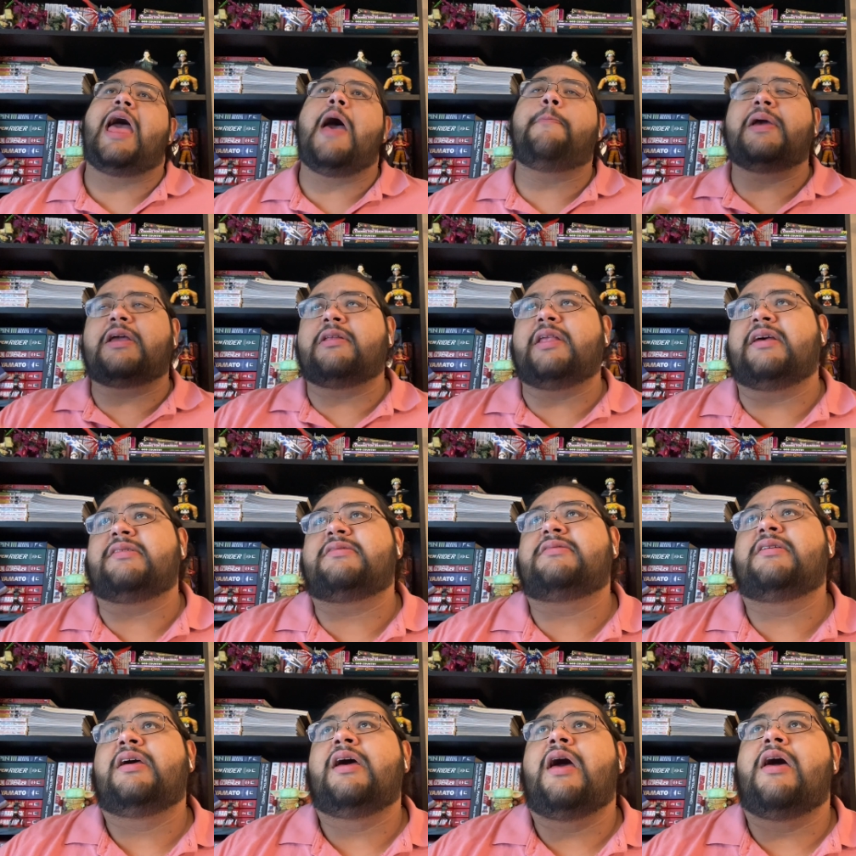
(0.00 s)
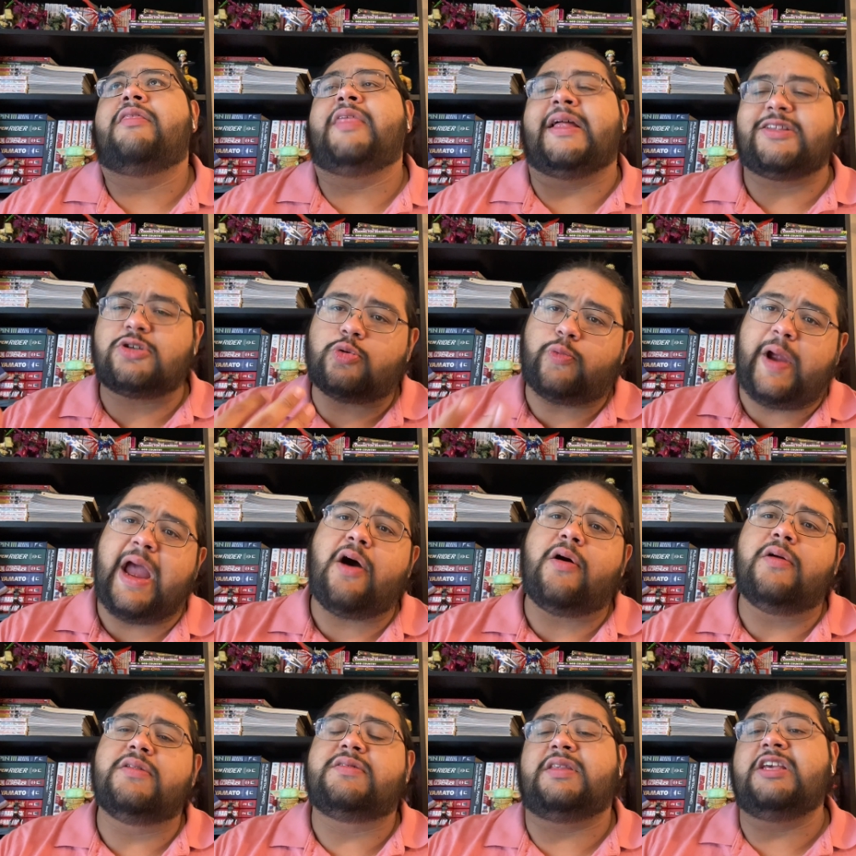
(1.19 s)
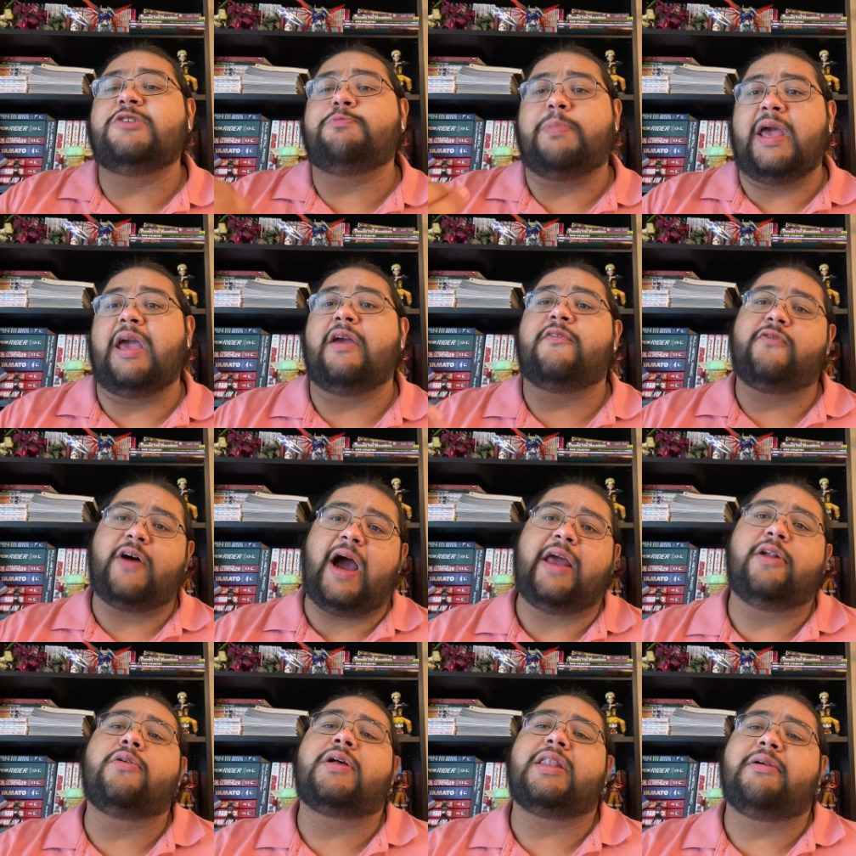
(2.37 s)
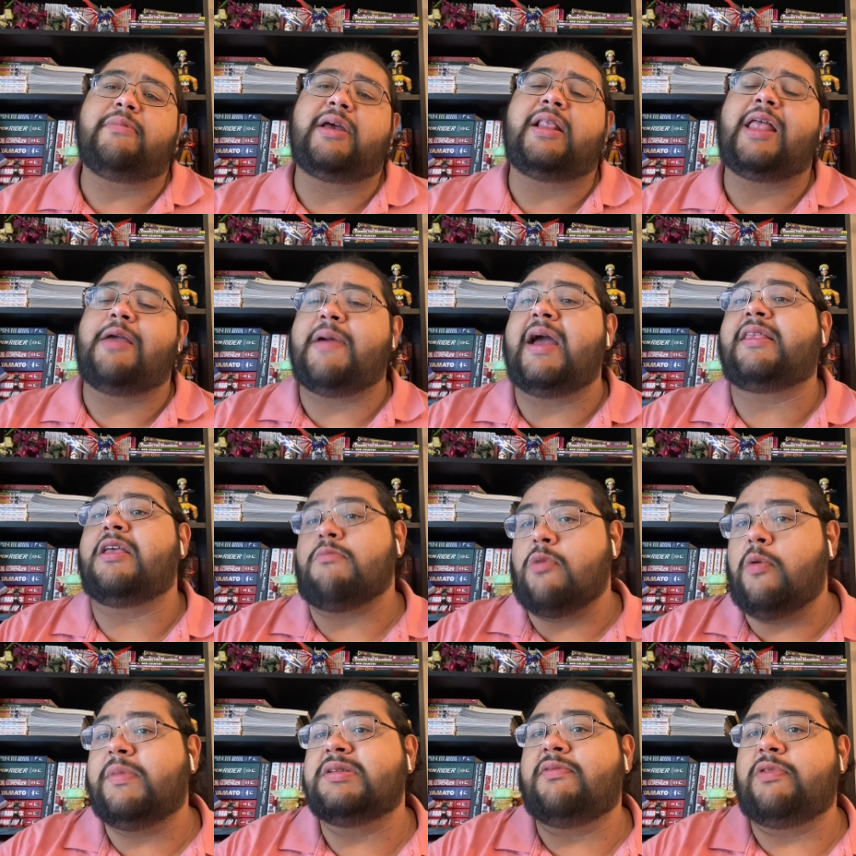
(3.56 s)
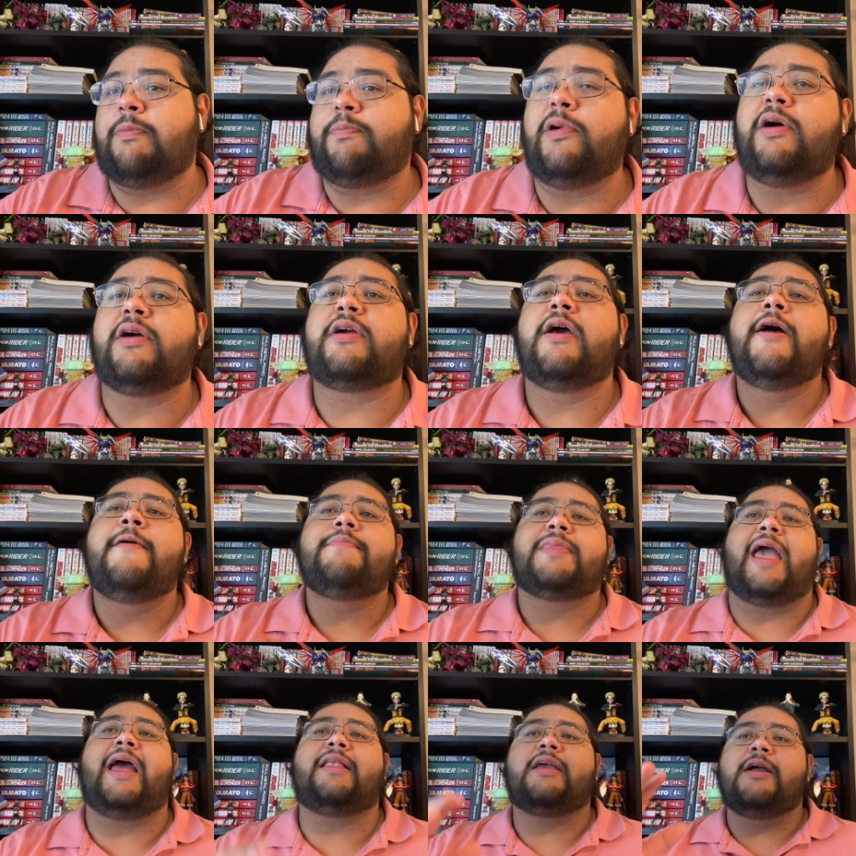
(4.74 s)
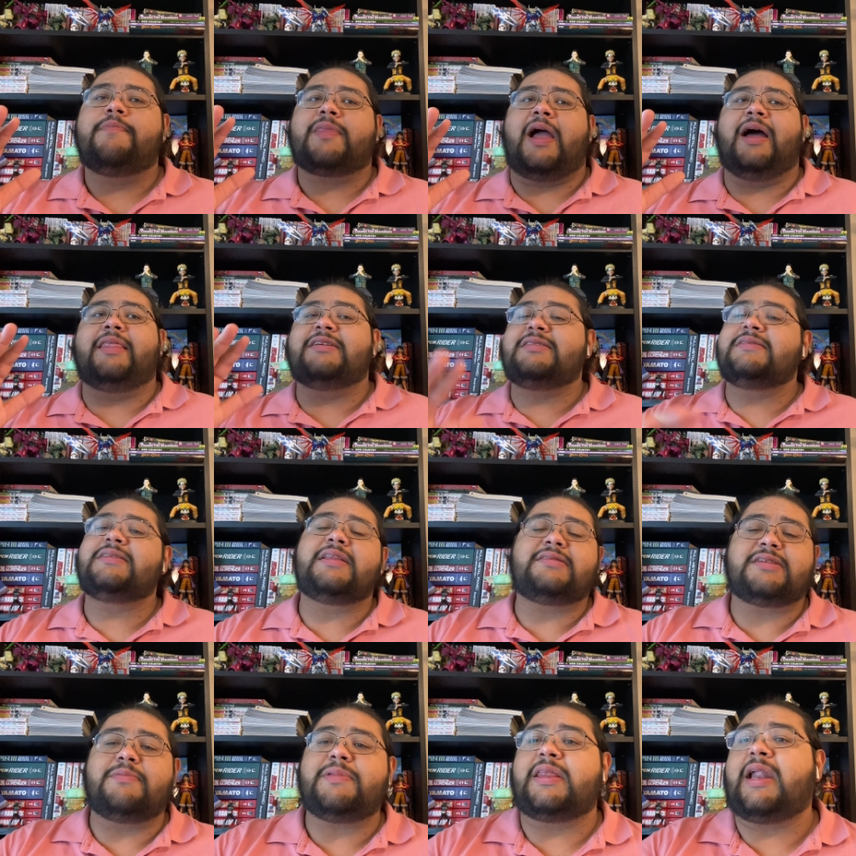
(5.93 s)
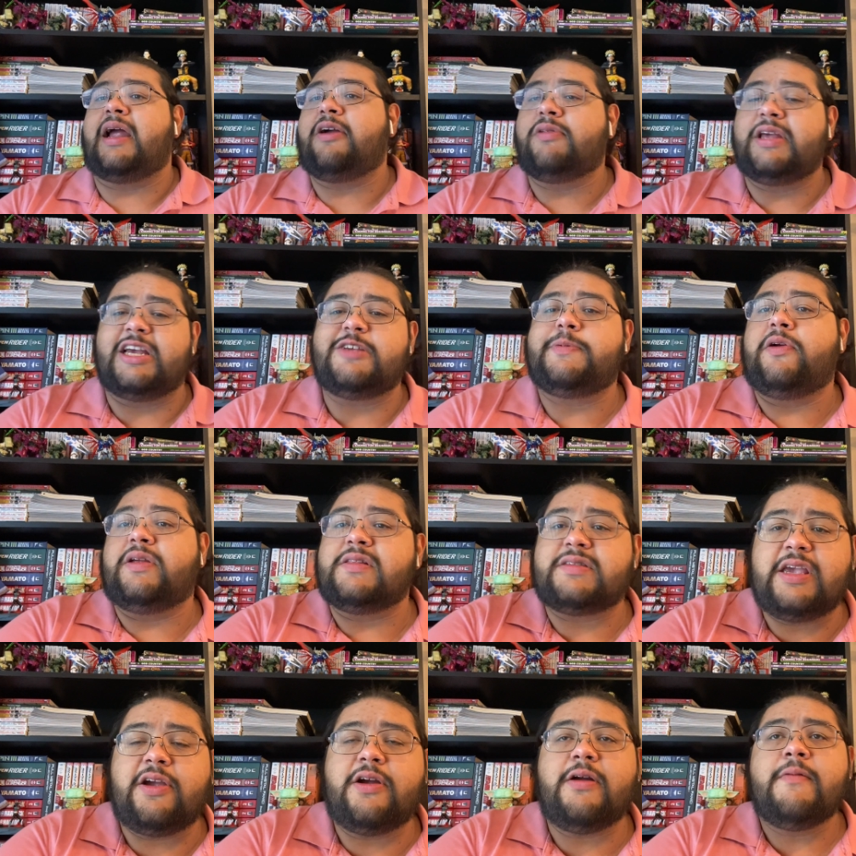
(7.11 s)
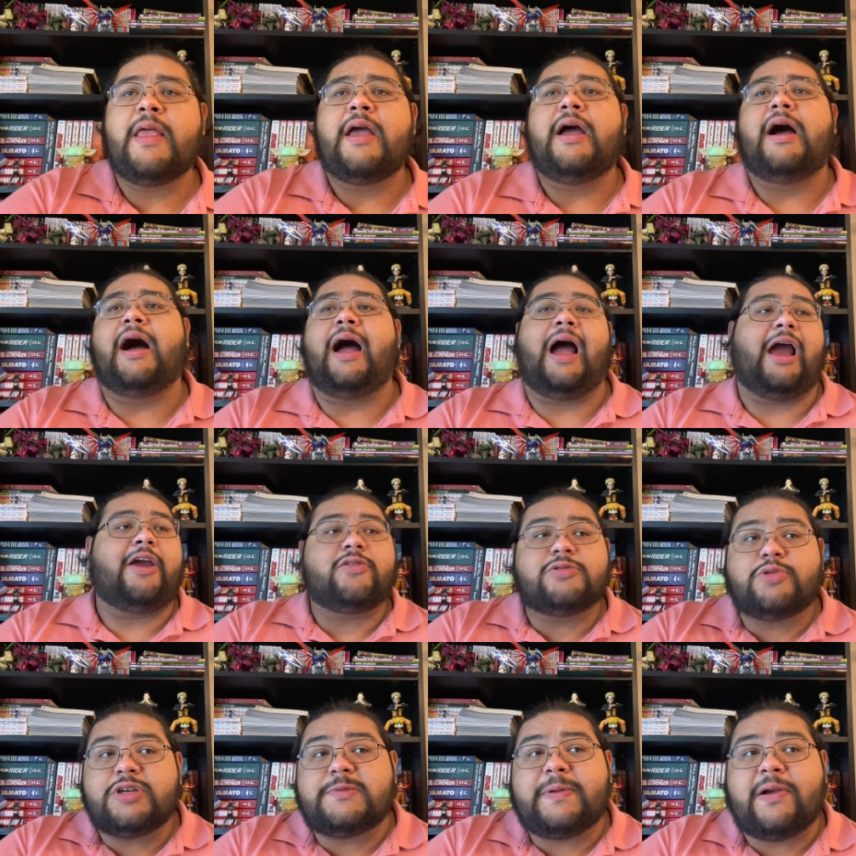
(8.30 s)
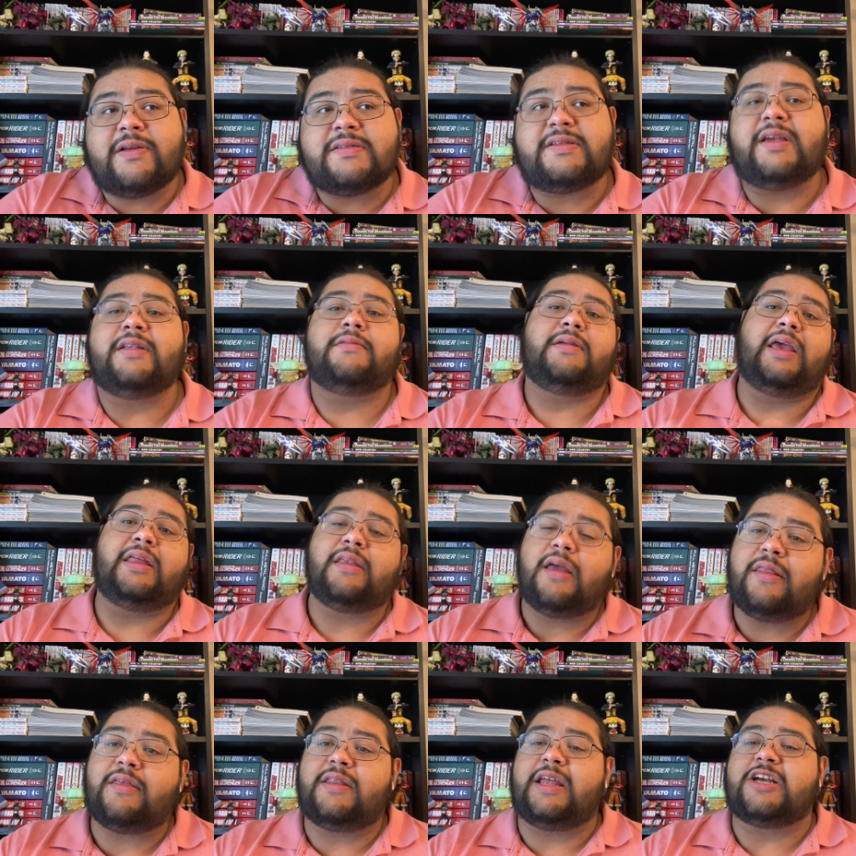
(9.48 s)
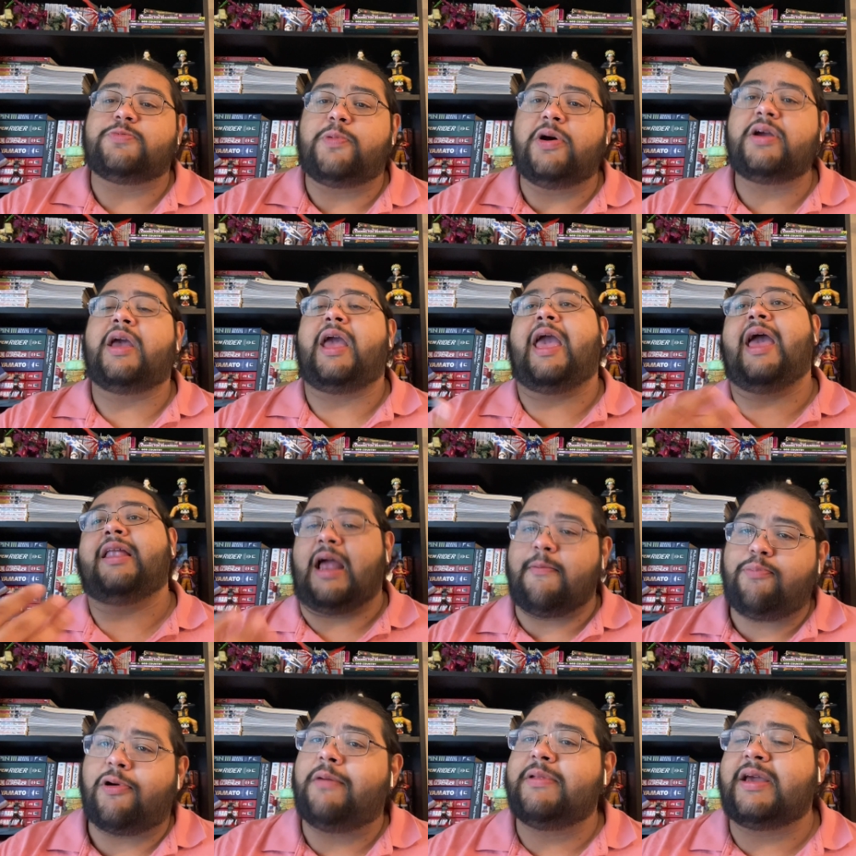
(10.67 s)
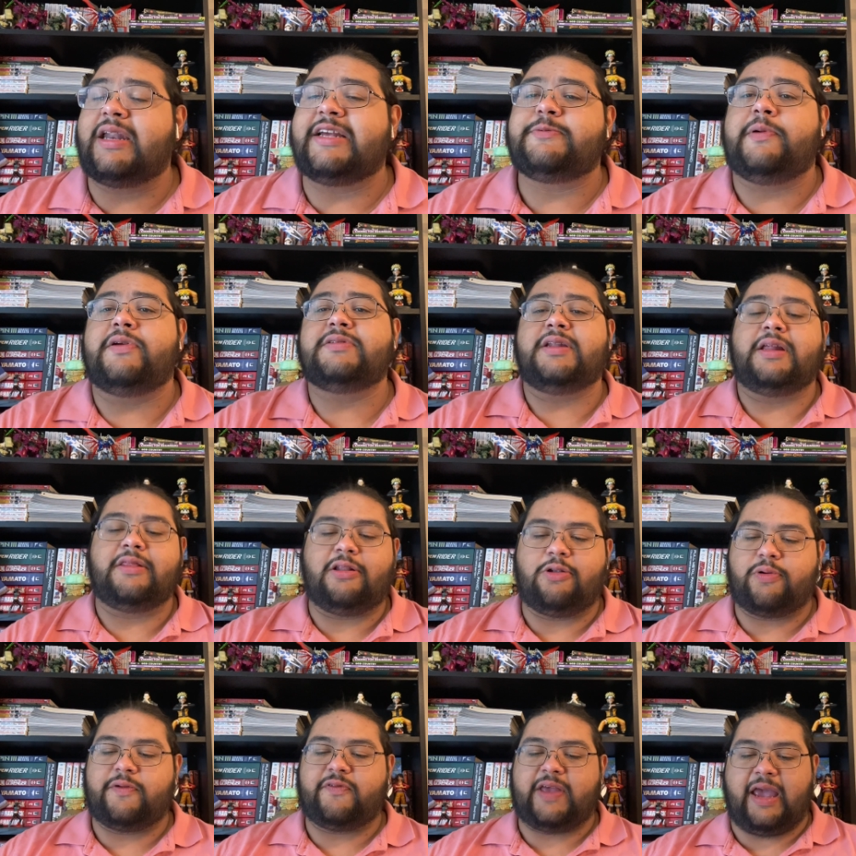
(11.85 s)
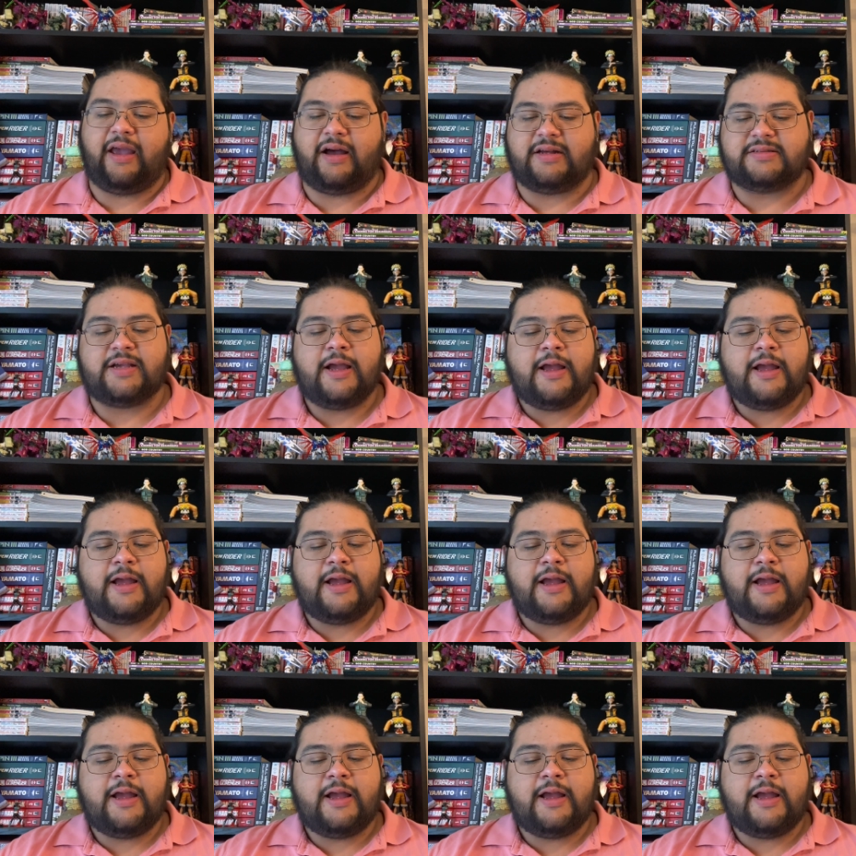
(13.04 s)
epicness that surrounds these big final climactic moments of the book. And uh, this isn't something that I only experienced here. Uh, I also experienced it in the next book, and I'm probably going to experience it in The Lord of Chaos.